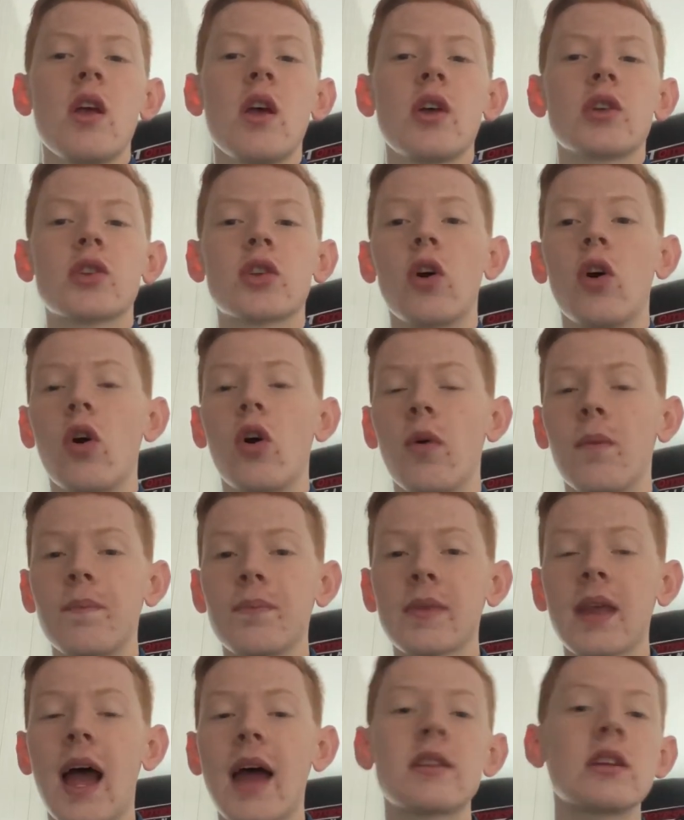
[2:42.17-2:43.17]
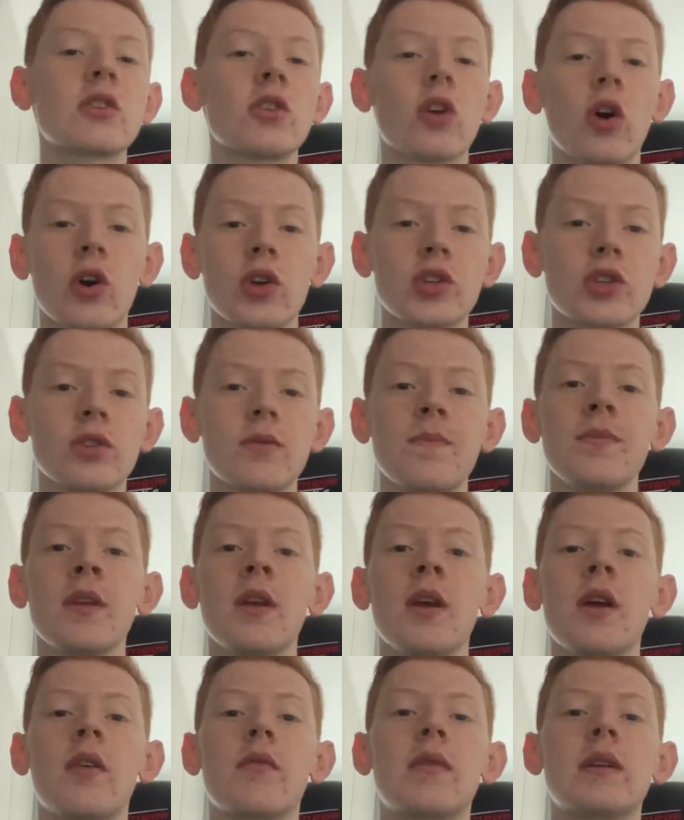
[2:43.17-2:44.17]
So Andy Dawson
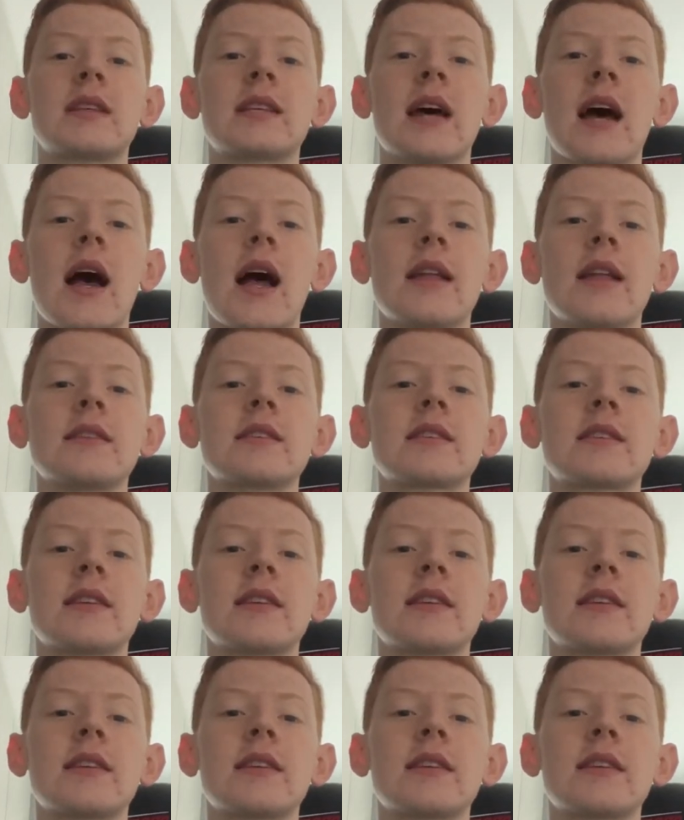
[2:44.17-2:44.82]
returns